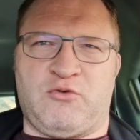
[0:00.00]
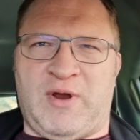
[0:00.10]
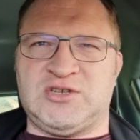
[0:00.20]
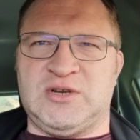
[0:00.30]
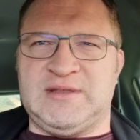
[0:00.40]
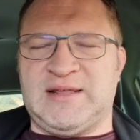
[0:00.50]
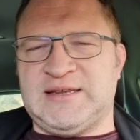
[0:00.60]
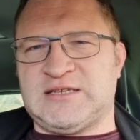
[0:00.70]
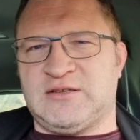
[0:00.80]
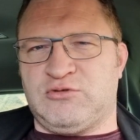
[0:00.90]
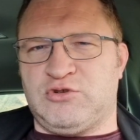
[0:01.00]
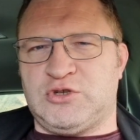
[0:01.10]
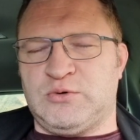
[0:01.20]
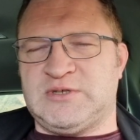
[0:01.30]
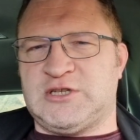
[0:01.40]
Gradually,
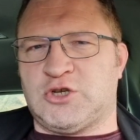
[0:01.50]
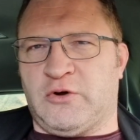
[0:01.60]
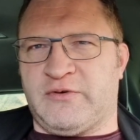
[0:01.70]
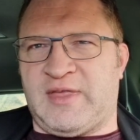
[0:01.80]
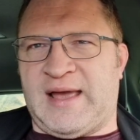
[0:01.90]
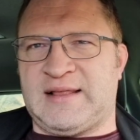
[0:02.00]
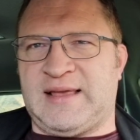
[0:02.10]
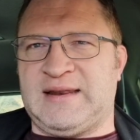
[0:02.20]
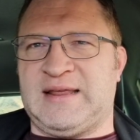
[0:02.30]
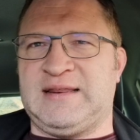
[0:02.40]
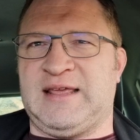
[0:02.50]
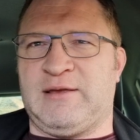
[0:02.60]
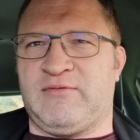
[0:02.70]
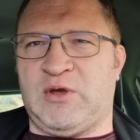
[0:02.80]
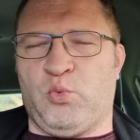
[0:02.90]
students discover that, and
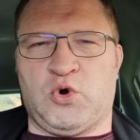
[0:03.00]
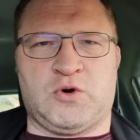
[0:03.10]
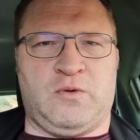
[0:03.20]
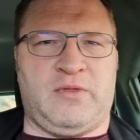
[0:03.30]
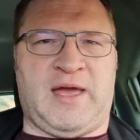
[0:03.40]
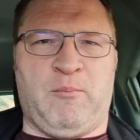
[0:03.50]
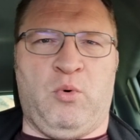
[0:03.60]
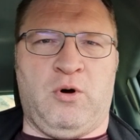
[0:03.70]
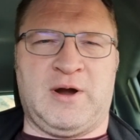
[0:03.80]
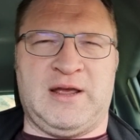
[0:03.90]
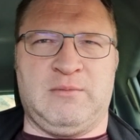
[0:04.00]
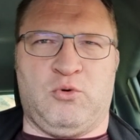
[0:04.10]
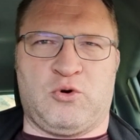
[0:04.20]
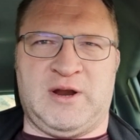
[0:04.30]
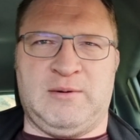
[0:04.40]
then they work on that more and
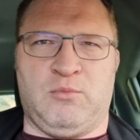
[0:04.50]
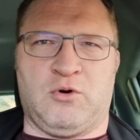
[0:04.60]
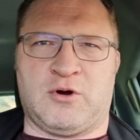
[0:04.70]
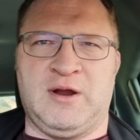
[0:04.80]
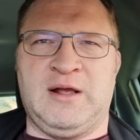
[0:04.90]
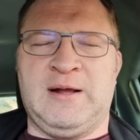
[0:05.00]
more and more.